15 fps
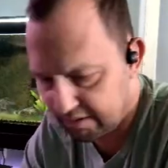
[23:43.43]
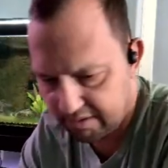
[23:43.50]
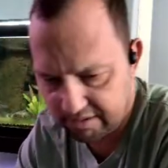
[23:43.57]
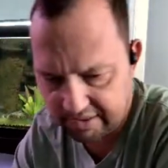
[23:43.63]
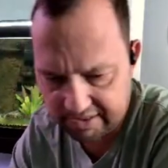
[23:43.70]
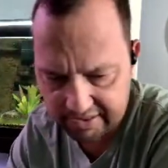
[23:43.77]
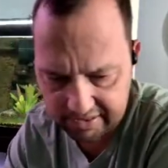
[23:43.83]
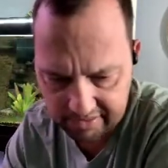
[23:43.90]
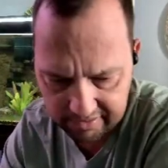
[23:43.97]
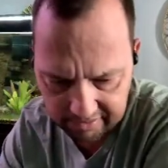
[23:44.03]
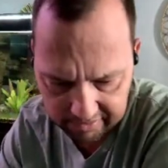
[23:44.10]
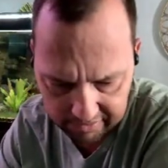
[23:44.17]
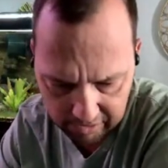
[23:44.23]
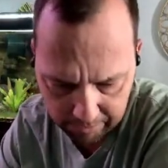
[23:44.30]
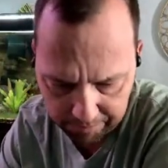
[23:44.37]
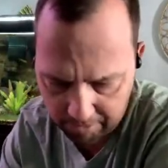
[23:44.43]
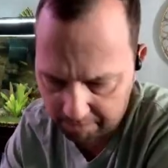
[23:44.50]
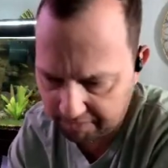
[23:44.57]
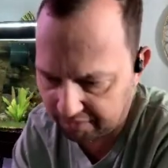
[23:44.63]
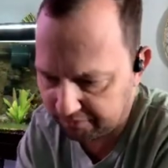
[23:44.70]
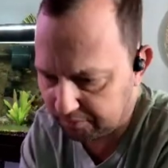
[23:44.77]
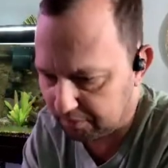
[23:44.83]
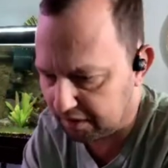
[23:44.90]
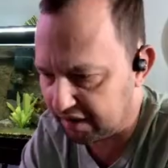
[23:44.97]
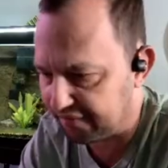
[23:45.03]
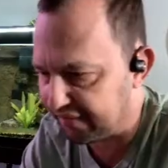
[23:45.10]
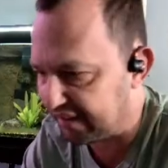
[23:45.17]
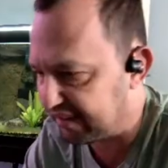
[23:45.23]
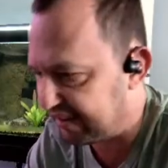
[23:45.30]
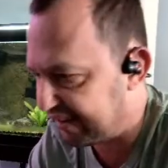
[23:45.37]
Yeah, I'll probably have to work on
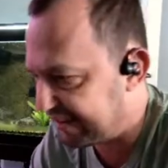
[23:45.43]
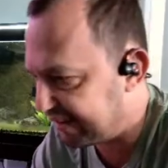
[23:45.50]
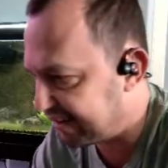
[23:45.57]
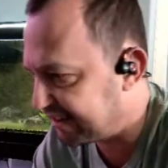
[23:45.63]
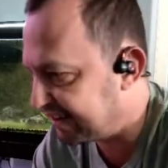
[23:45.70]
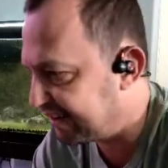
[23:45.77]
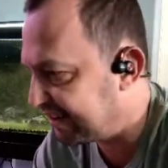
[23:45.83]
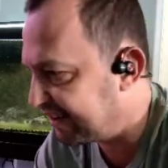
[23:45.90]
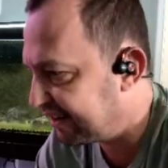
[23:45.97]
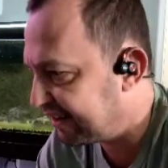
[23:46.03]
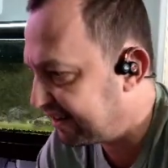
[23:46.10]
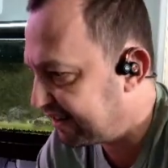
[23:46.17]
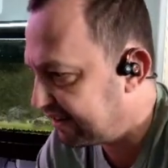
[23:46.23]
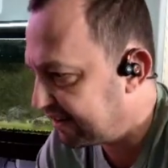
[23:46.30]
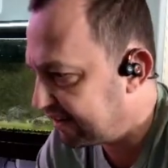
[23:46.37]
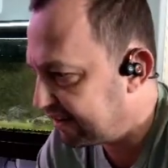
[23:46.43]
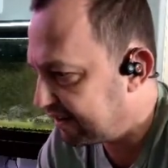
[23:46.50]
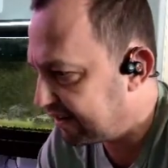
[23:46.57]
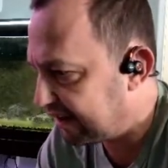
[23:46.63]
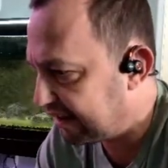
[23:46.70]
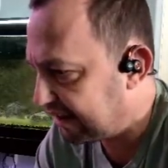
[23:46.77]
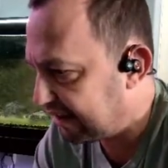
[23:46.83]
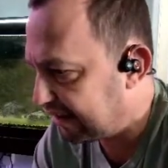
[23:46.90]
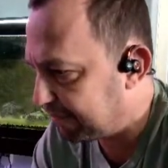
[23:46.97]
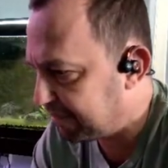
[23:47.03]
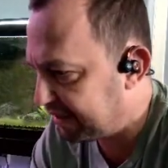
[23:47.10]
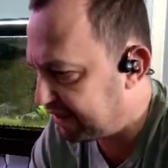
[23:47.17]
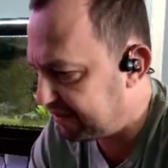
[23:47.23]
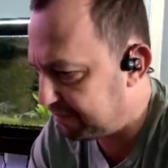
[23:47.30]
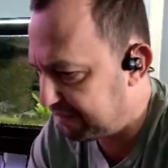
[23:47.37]
that later.
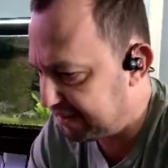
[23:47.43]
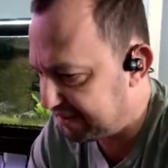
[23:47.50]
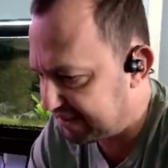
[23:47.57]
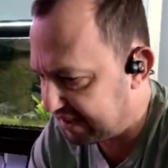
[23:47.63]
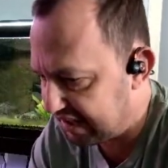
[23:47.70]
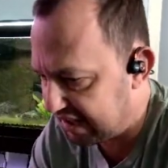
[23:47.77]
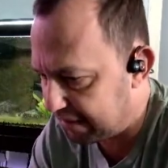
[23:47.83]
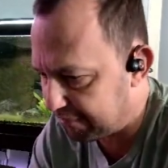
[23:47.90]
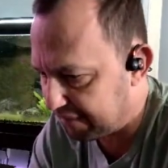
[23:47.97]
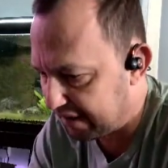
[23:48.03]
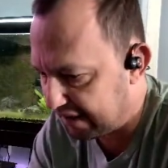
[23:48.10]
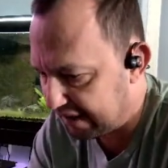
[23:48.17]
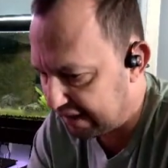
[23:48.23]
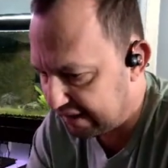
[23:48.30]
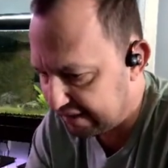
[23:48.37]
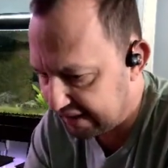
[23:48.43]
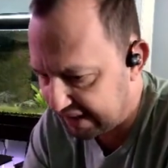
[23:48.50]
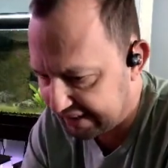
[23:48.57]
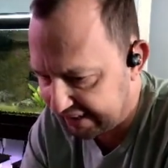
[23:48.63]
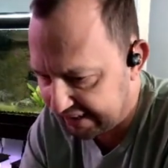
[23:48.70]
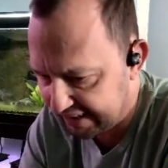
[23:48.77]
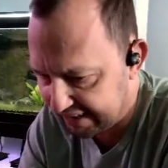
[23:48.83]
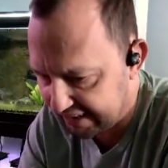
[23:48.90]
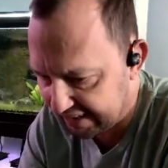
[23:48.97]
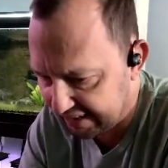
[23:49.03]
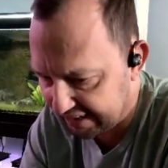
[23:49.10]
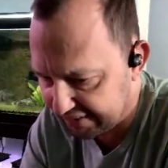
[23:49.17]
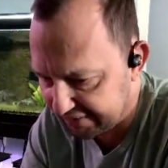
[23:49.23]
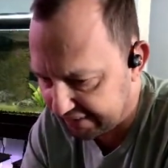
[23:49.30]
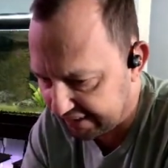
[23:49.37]
But in the meantime, I
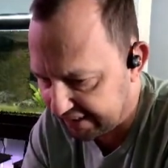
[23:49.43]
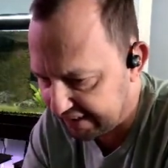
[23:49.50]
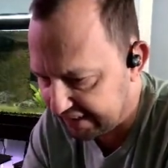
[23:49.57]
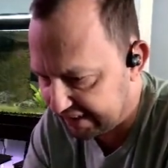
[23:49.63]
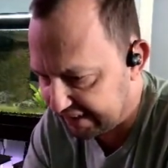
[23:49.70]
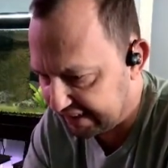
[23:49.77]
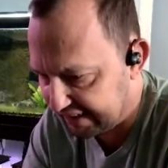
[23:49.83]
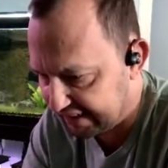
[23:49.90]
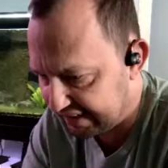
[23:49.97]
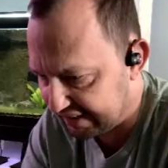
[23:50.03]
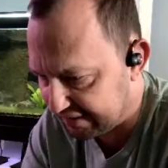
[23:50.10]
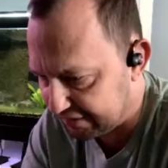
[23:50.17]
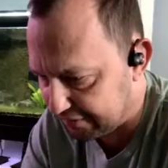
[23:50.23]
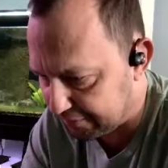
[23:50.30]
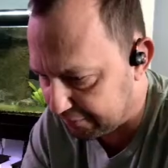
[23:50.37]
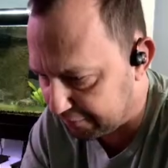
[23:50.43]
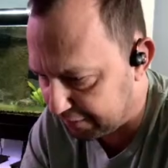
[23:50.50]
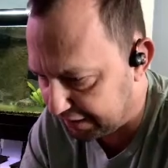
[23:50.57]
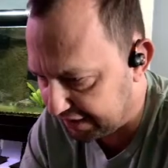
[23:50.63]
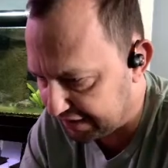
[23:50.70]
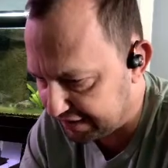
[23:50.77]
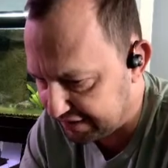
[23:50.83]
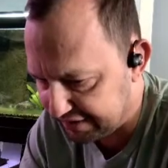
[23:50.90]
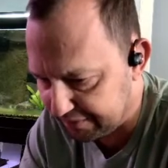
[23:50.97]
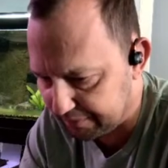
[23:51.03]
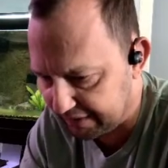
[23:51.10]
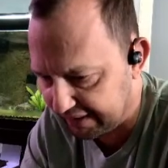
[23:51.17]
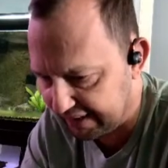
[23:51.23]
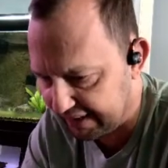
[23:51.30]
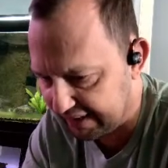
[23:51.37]
guess I can create. What
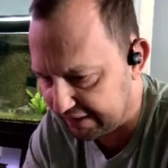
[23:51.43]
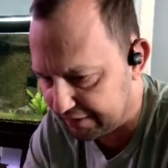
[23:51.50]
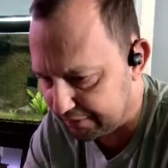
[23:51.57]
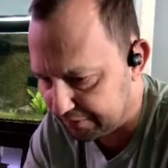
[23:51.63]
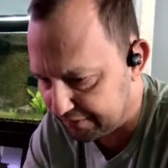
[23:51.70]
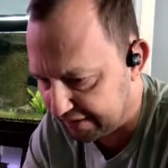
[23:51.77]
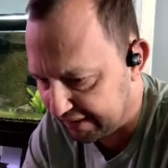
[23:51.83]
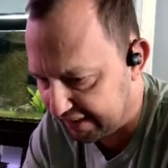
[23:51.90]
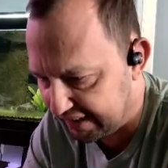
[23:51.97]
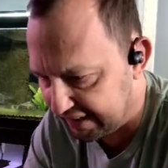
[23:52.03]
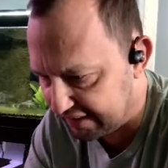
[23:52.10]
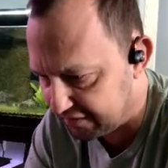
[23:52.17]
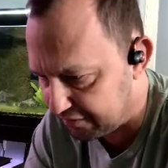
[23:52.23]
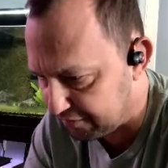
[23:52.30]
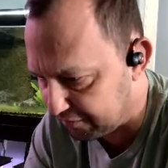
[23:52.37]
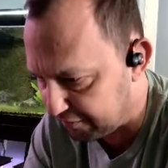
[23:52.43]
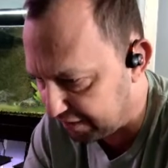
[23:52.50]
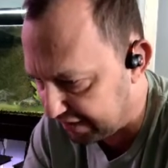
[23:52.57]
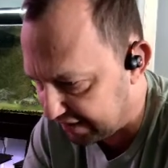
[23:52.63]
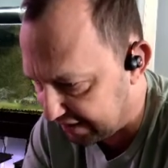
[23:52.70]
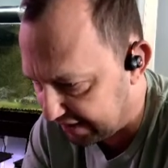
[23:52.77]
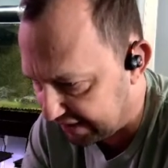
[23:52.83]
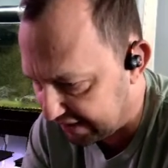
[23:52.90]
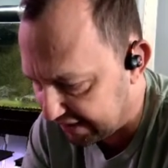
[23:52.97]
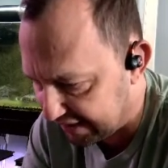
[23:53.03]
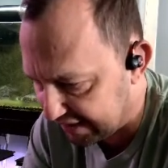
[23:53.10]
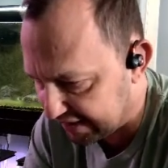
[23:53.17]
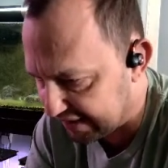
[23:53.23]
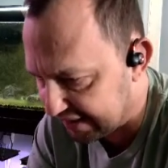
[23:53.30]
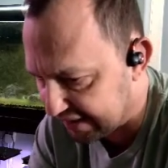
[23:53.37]
I can do is I can create
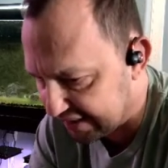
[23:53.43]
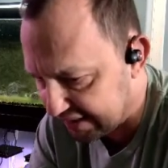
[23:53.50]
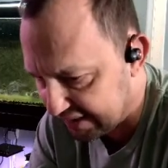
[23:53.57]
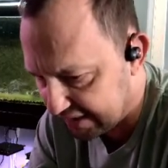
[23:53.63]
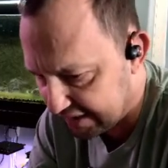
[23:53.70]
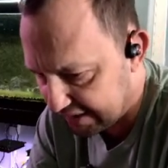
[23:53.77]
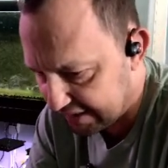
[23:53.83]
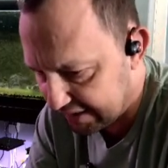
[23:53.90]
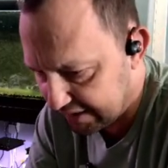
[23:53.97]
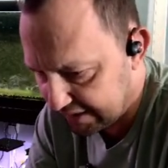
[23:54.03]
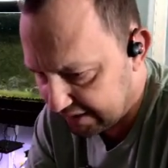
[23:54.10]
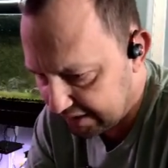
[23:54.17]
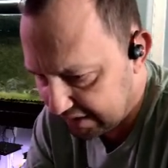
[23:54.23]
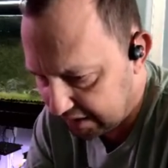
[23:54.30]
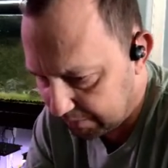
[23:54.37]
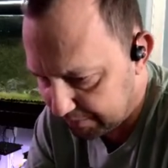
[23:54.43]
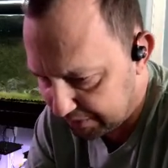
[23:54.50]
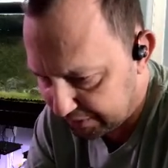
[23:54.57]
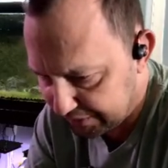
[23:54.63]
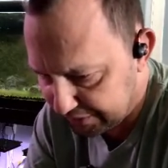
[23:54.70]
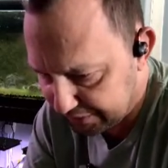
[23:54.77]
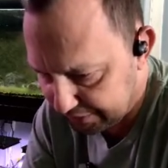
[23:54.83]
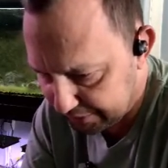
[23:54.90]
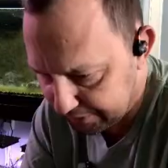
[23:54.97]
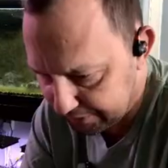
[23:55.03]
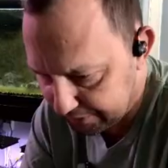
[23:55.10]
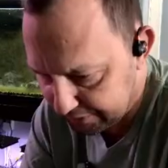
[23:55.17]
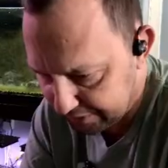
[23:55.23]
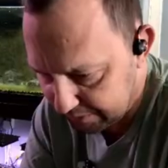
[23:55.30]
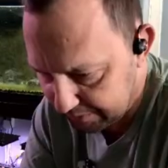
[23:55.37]
a coming
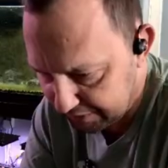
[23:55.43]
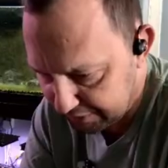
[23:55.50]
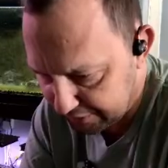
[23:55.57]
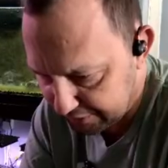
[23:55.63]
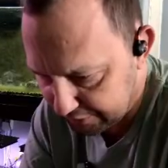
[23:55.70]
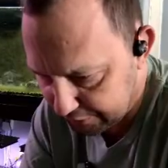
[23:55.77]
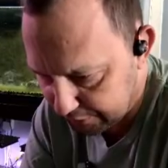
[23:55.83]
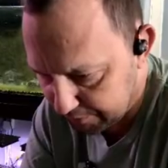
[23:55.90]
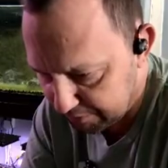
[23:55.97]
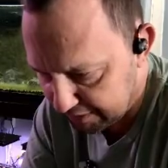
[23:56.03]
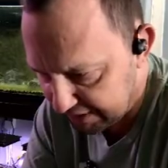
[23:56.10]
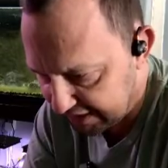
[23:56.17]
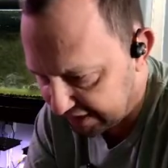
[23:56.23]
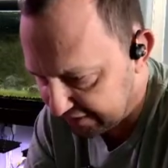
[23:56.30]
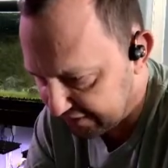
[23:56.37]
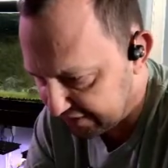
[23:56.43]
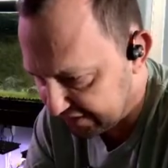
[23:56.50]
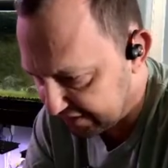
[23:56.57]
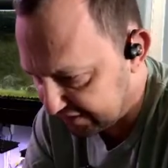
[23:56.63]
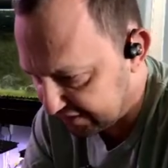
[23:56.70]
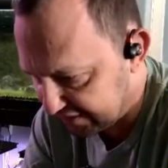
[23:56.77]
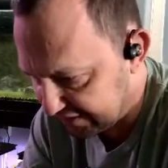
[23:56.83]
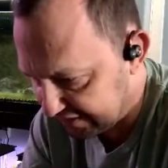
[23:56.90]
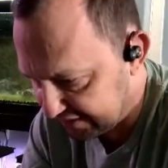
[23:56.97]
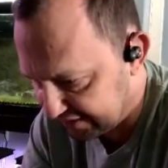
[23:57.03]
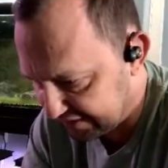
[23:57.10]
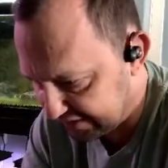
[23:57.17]
soon. So let me just duplicate this.